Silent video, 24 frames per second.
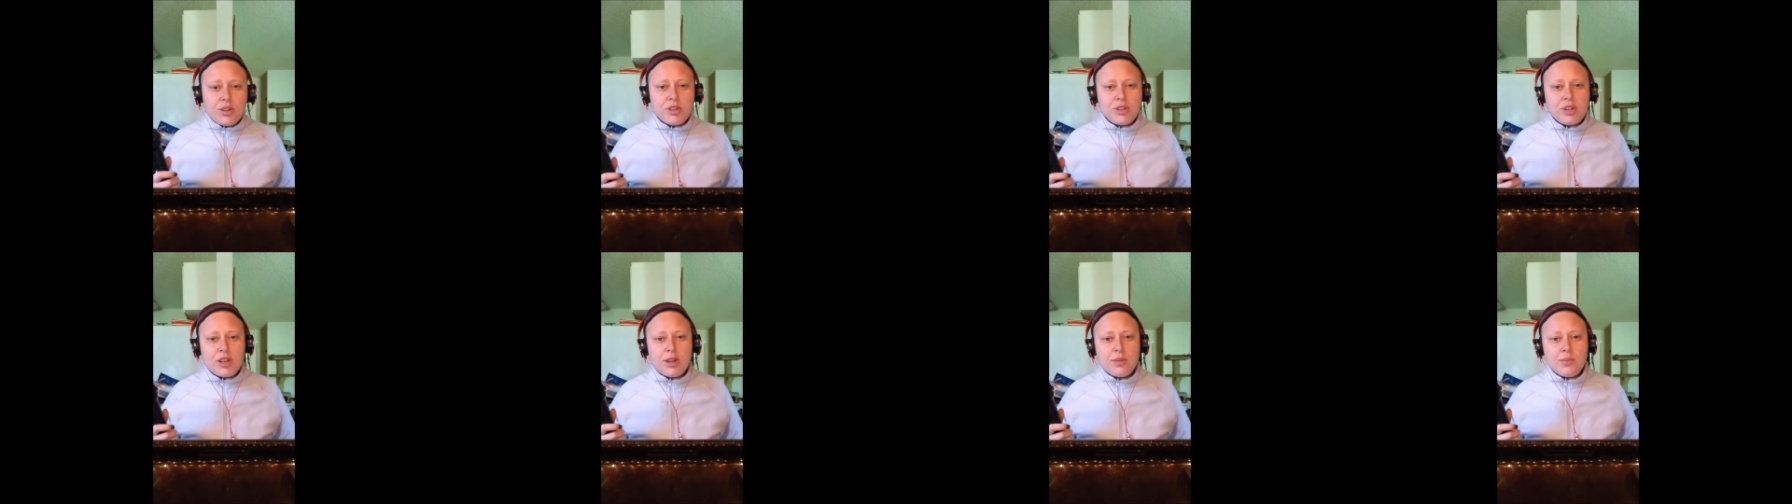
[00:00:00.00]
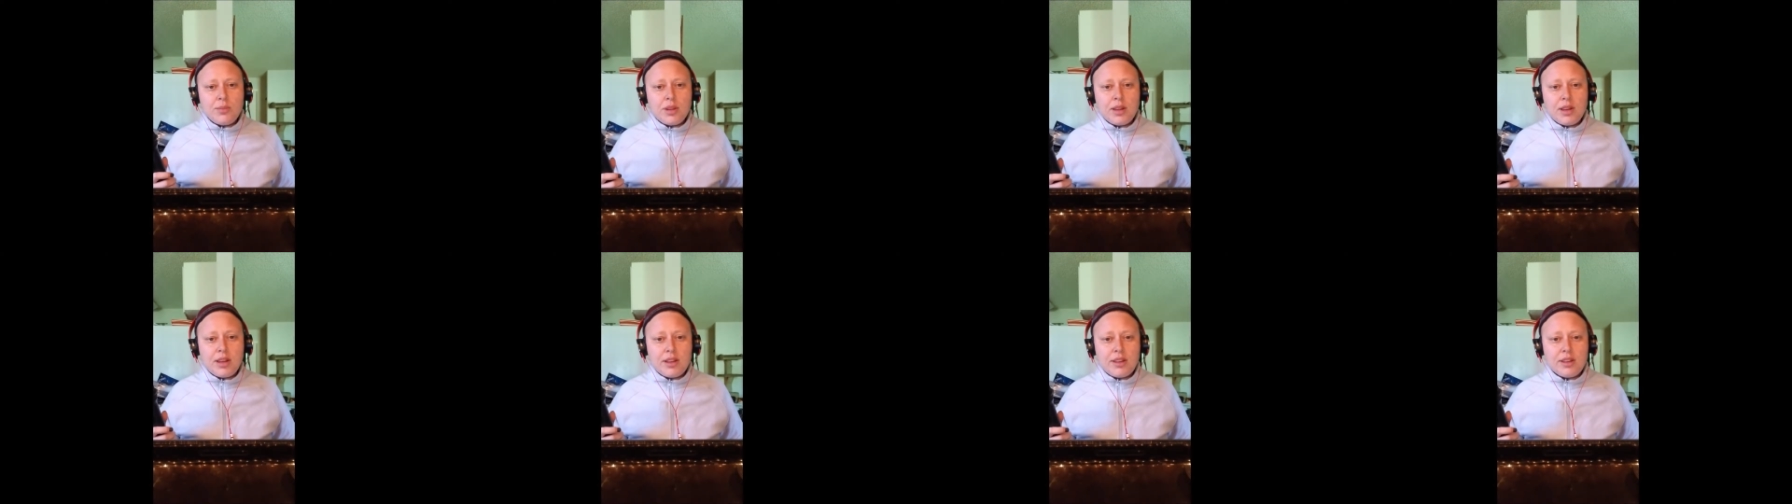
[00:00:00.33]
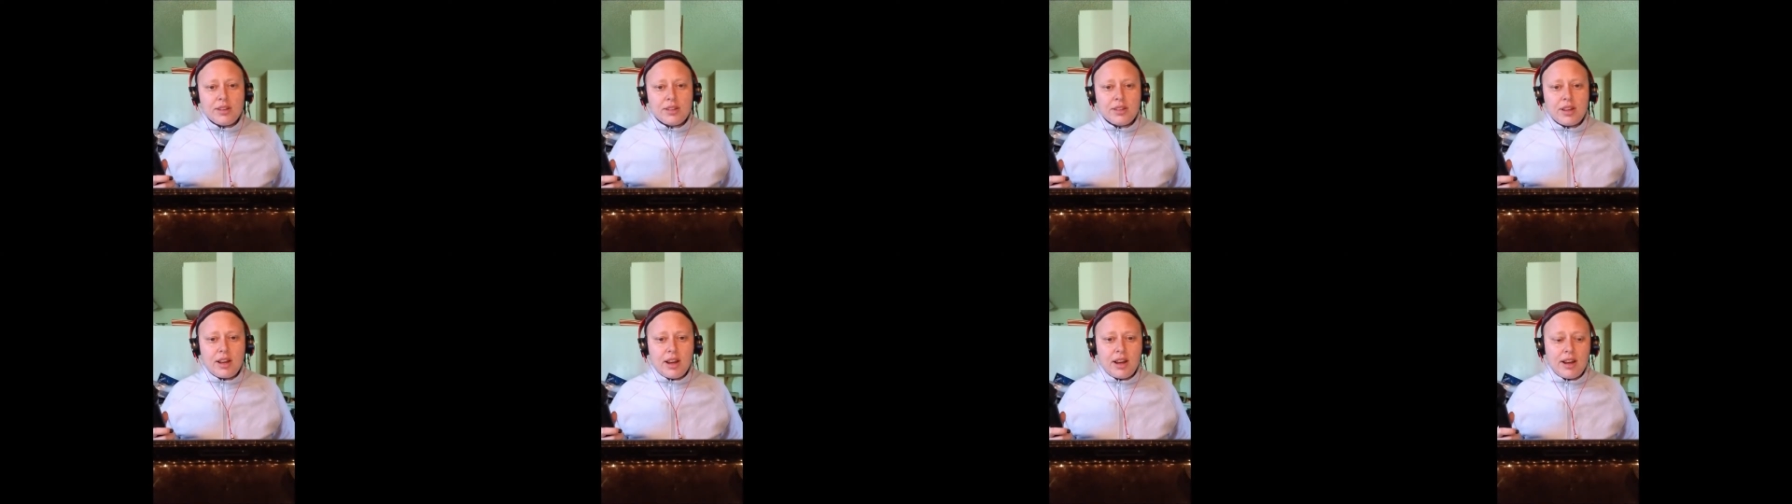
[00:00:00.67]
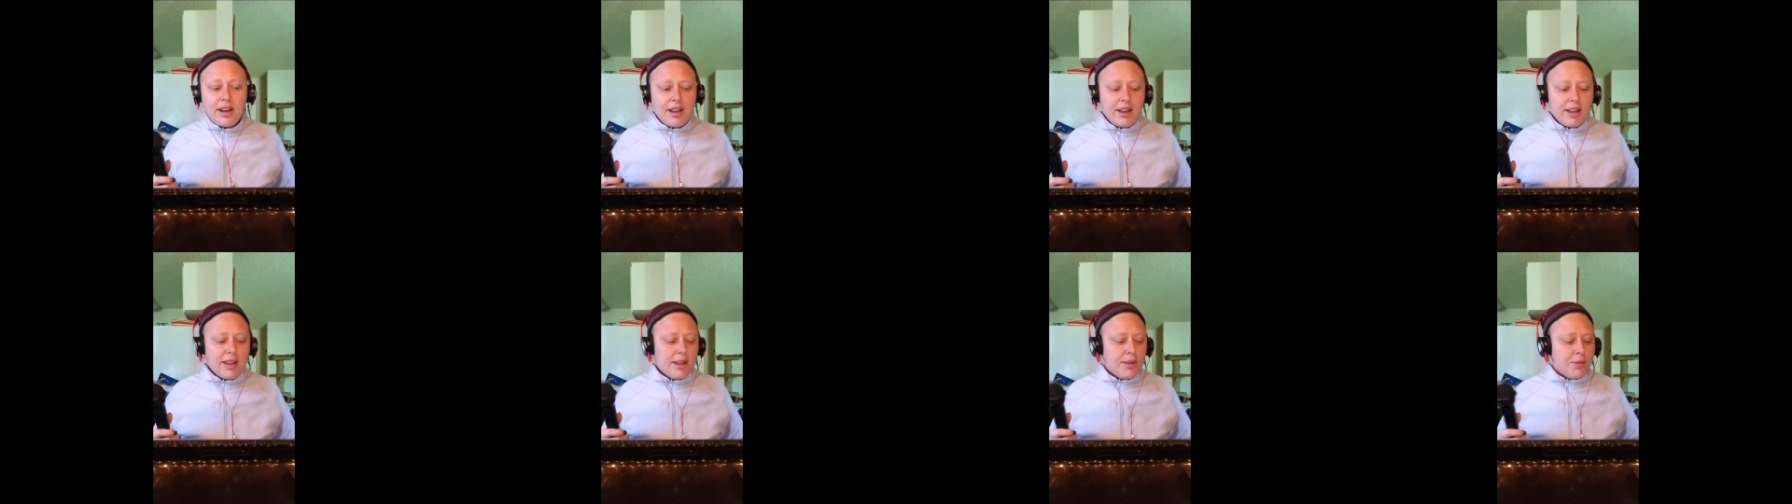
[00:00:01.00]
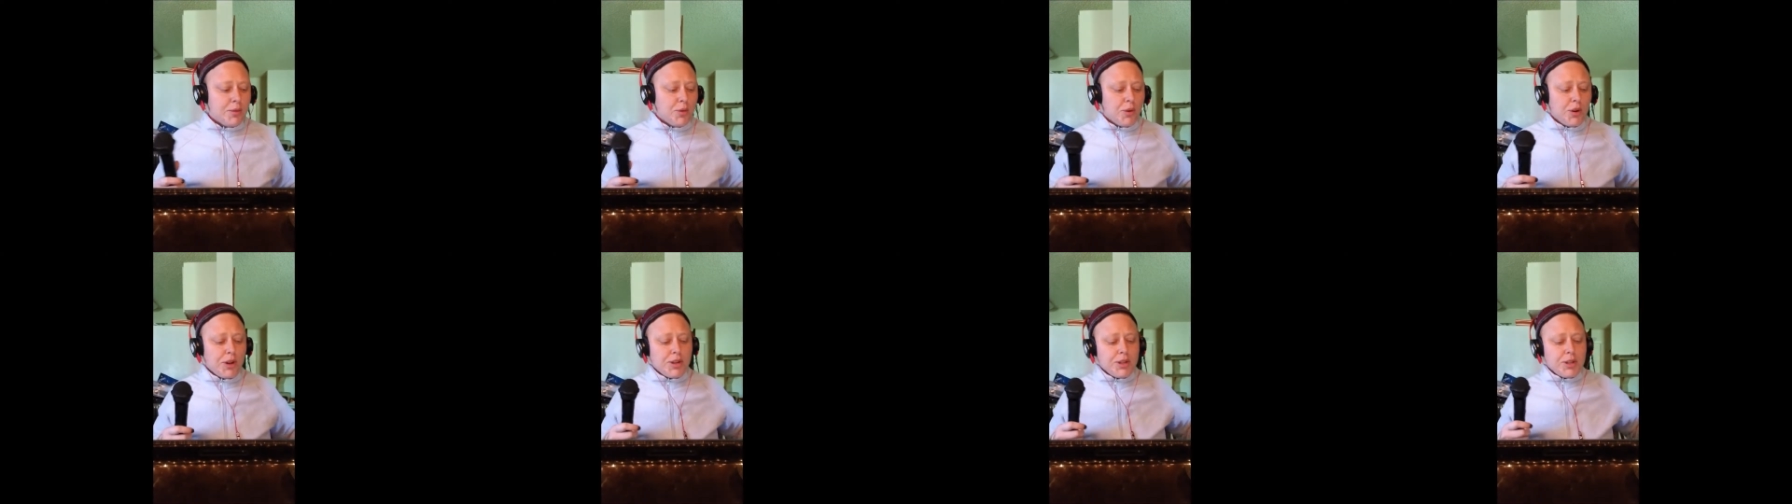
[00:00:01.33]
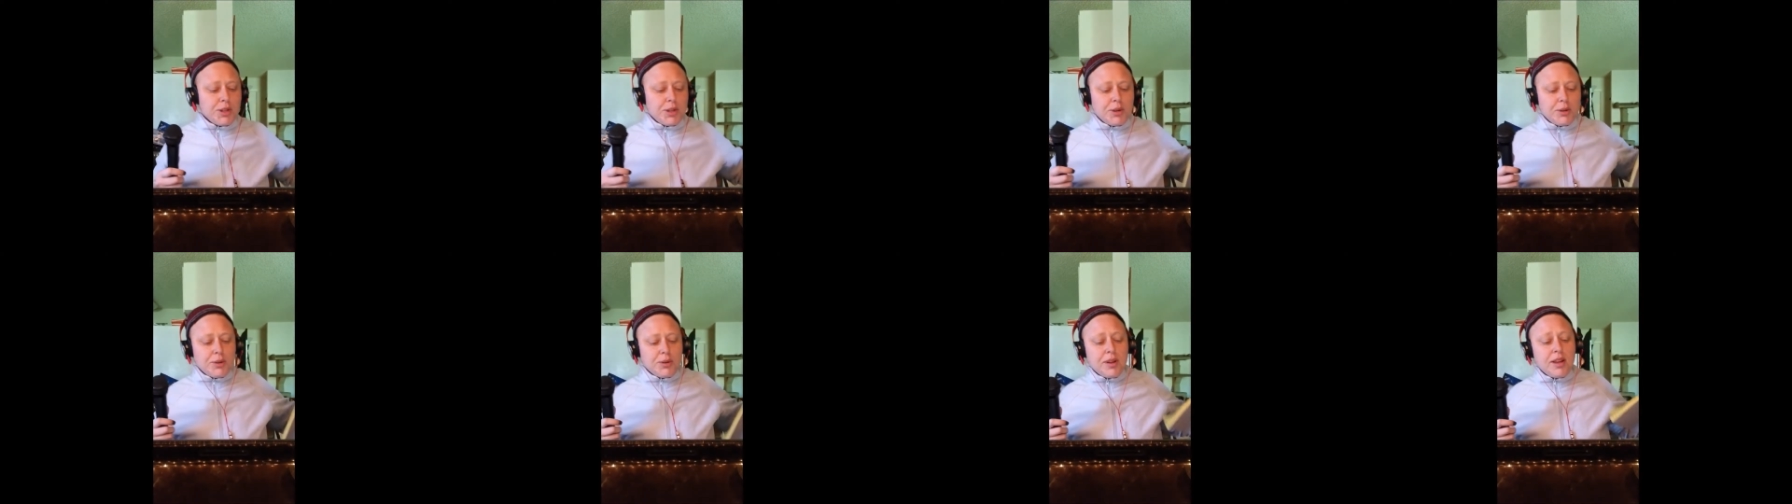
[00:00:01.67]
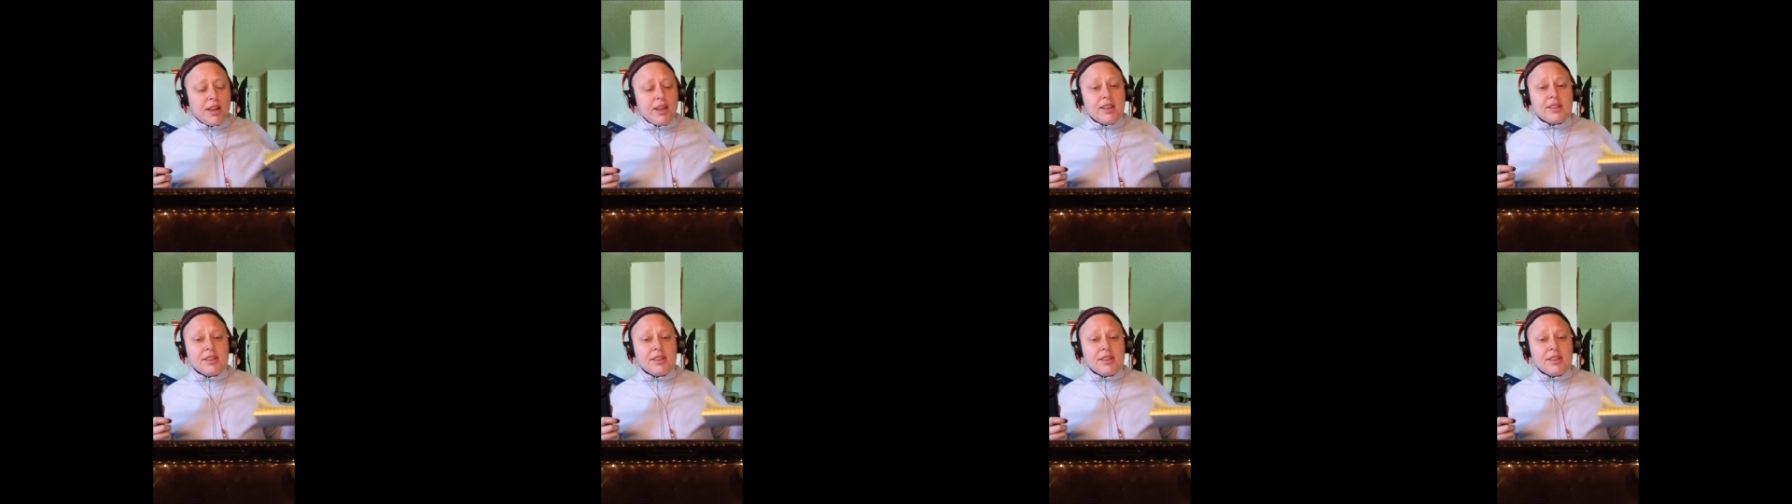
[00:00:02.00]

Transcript: shit because I am going to